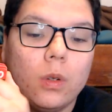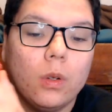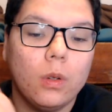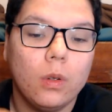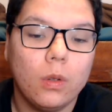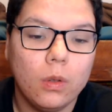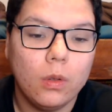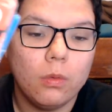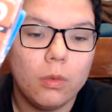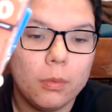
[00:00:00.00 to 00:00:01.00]
Oh, ho
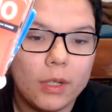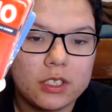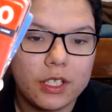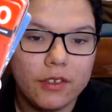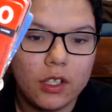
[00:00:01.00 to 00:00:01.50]
Roblox gift